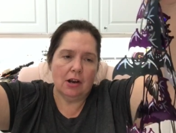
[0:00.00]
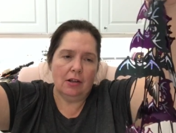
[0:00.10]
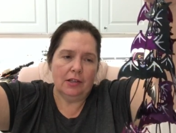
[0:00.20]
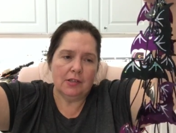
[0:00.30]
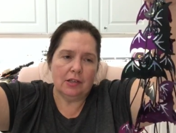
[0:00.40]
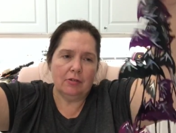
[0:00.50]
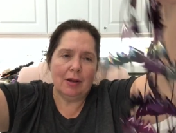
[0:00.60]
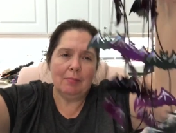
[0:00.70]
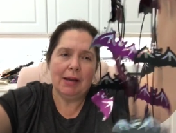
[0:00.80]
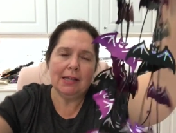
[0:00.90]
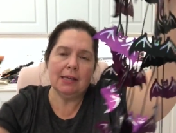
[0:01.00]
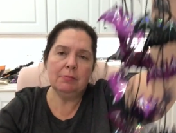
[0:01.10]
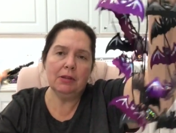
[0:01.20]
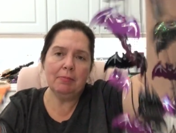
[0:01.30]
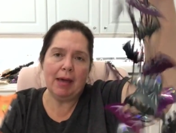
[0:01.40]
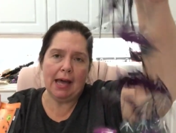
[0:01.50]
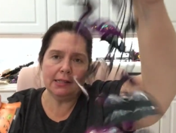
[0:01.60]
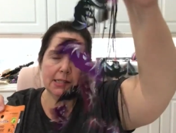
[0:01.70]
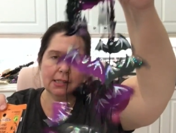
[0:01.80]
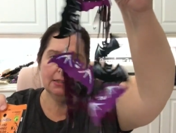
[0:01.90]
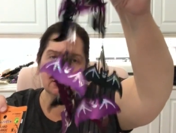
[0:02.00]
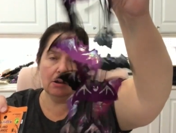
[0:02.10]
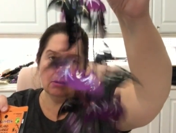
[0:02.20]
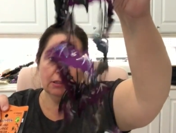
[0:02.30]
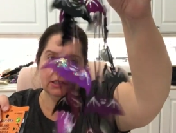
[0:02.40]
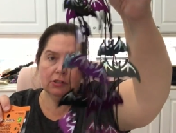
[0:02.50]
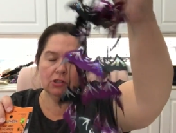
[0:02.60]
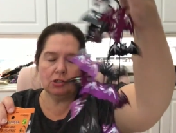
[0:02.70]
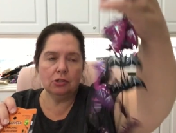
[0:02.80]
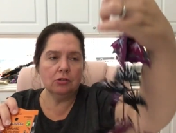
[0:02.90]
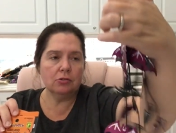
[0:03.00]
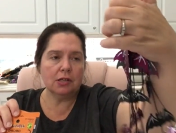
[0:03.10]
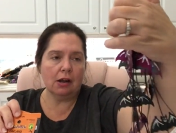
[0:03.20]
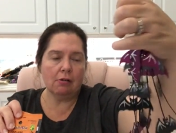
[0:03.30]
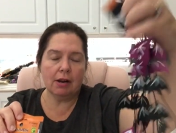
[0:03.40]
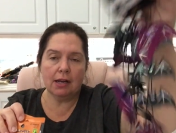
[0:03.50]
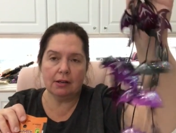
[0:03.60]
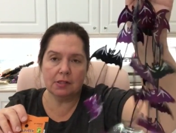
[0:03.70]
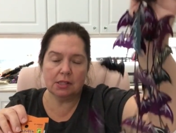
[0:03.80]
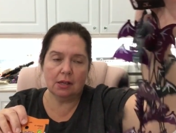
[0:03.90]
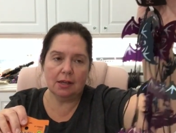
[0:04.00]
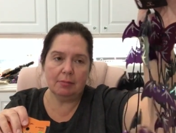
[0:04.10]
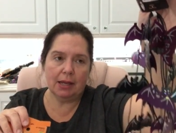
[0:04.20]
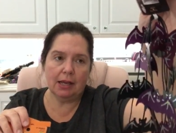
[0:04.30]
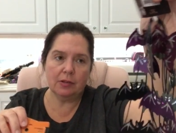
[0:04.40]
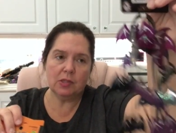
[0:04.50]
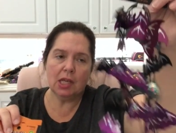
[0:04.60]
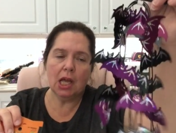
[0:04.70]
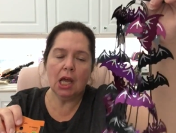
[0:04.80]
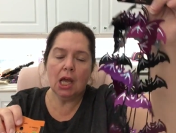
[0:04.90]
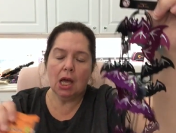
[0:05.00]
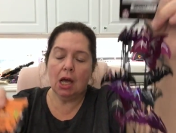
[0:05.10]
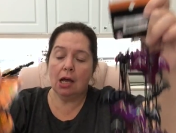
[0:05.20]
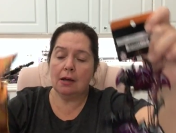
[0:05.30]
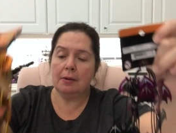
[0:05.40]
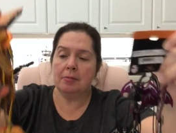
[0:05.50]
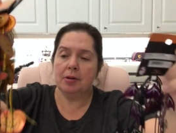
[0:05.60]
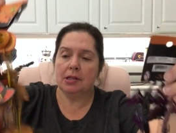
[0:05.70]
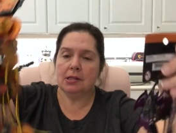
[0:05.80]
garlands, although I might keep the bats in a garland to decorate outside my house. My